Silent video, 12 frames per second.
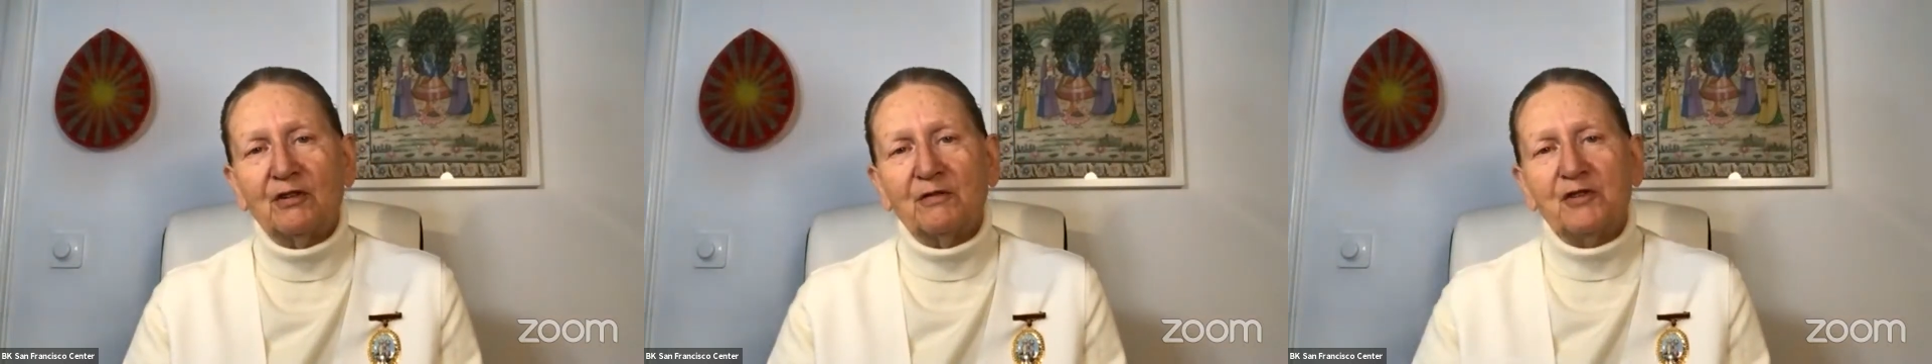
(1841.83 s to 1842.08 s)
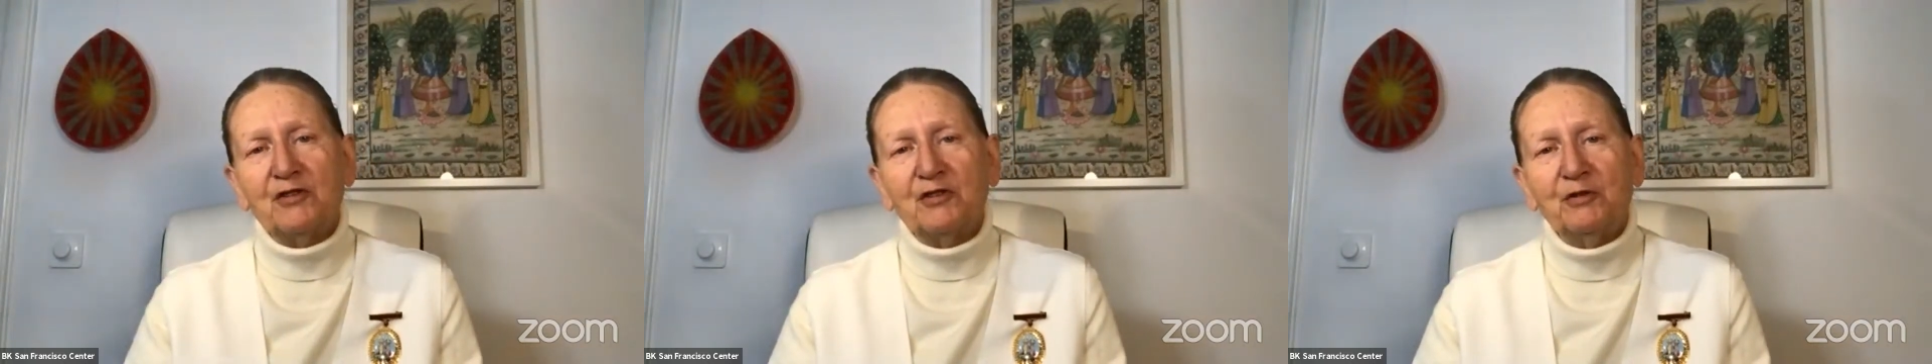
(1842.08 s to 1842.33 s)
of
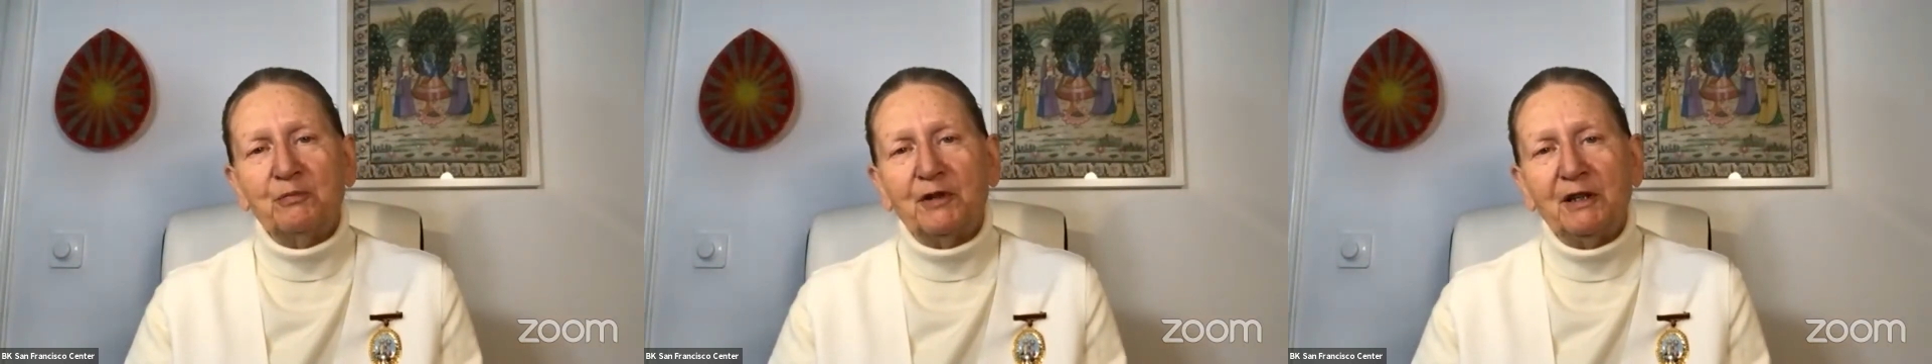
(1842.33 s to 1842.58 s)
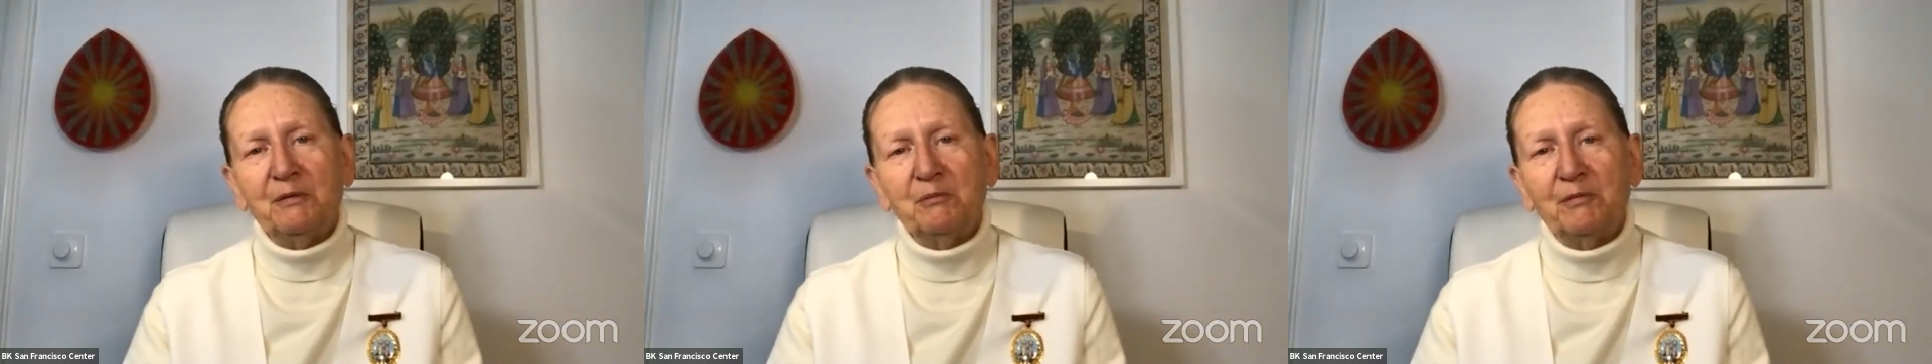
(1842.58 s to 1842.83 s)
the
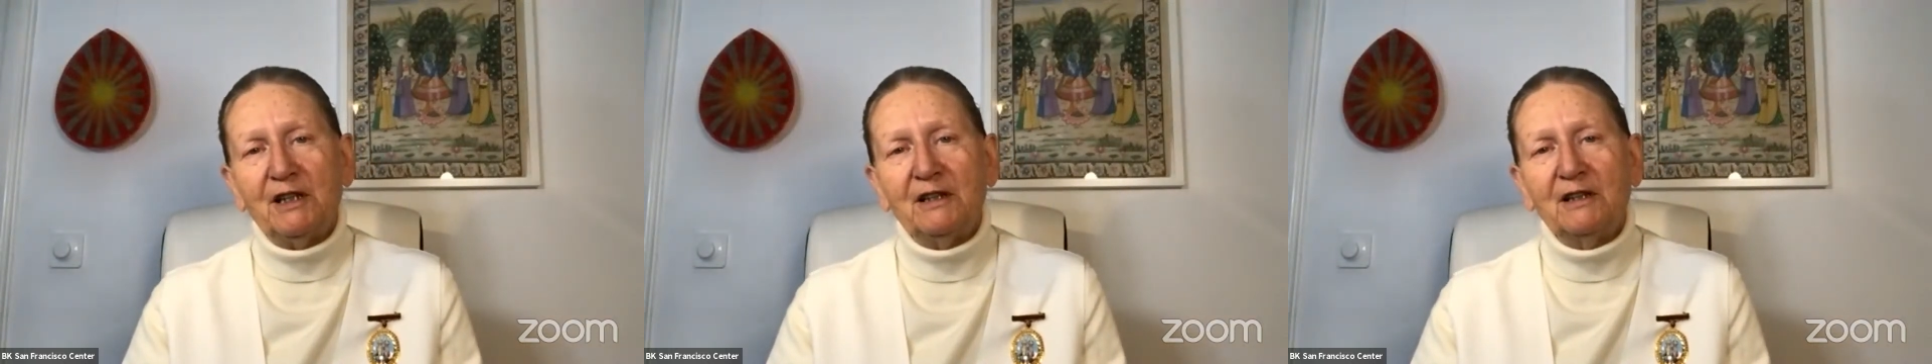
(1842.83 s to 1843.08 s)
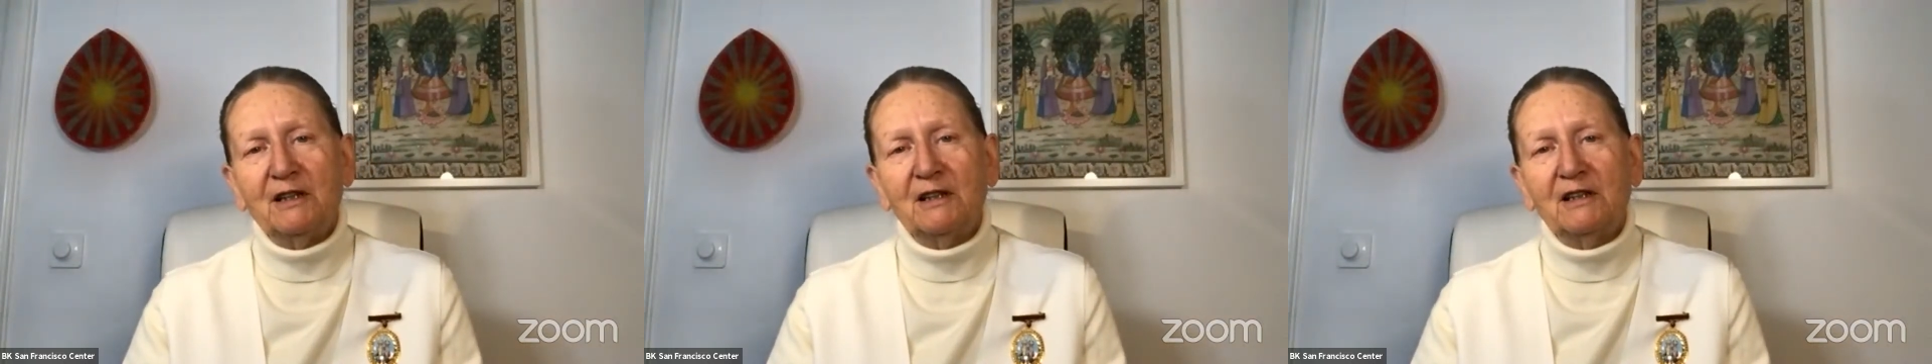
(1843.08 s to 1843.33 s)
Supreme
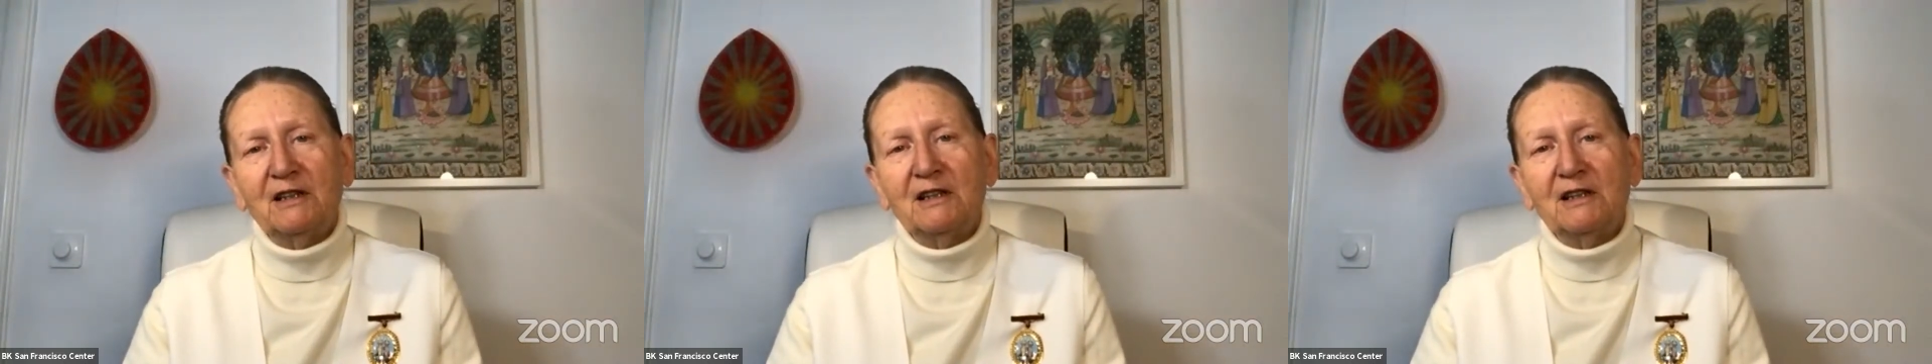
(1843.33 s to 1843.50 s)
Being,